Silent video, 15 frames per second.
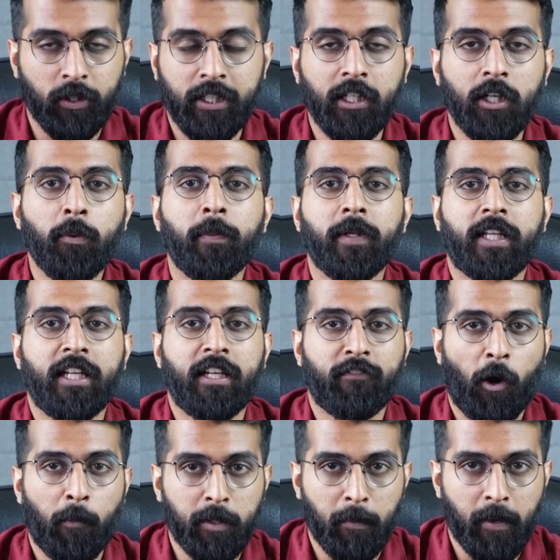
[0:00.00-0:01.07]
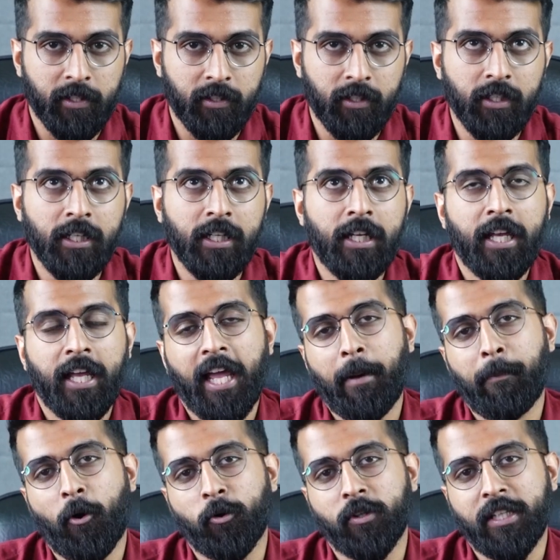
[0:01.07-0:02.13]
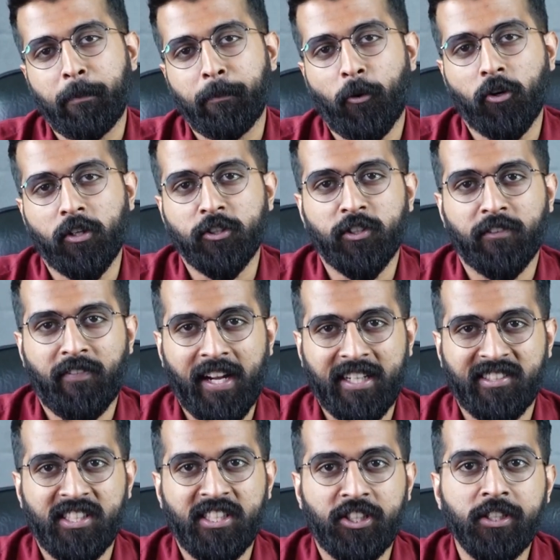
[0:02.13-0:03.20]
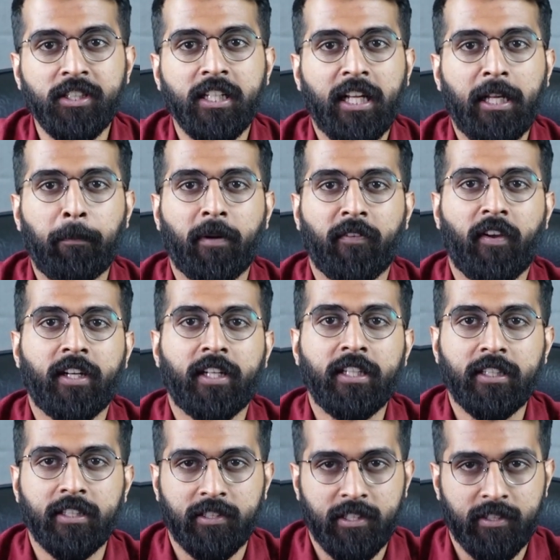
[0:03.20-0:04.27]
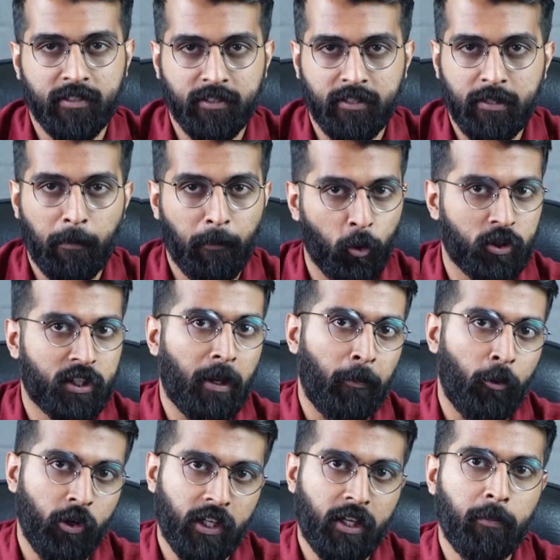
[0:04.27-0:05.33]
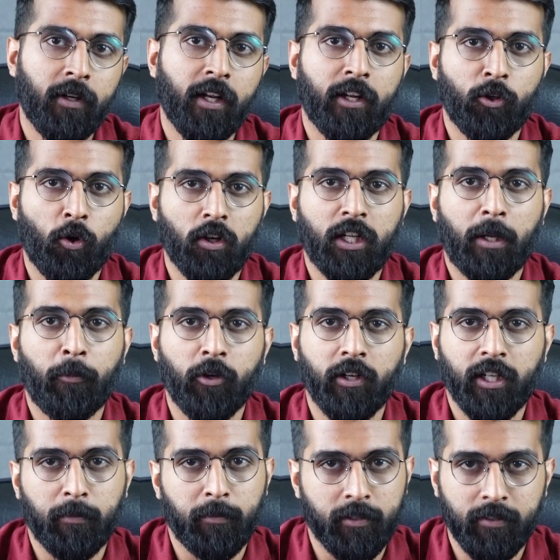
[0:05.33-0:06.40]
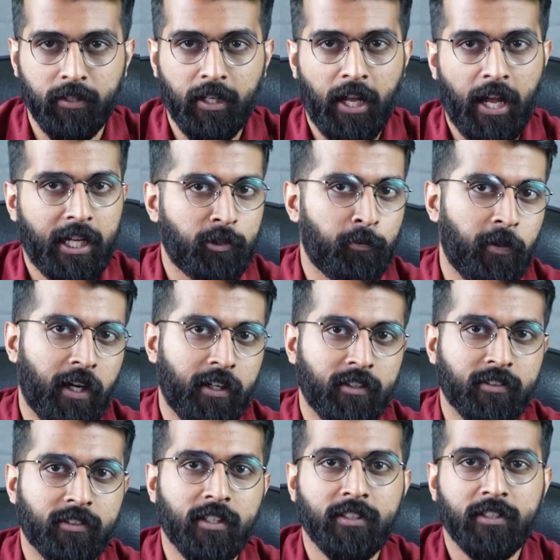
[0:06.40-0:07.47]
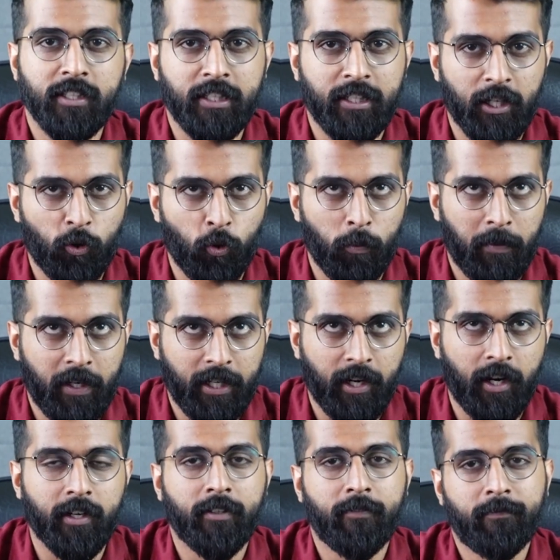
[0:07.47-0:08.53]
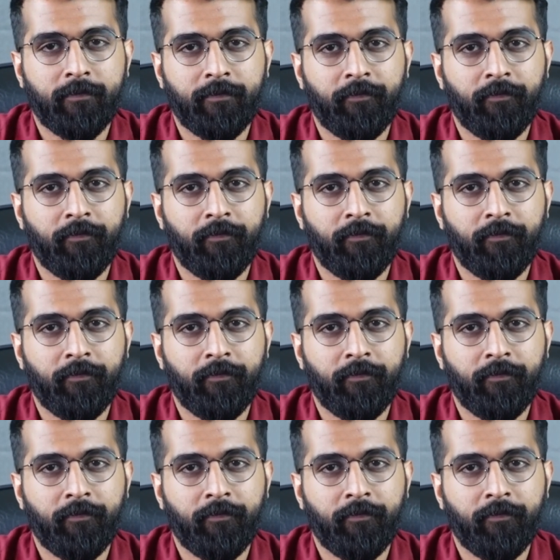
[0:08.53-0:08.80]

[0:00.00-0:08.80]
So here we can inform the mother about the importance of vaccination in preventing diseases, both communicable and non-communicable, as we had discussed in our role play card.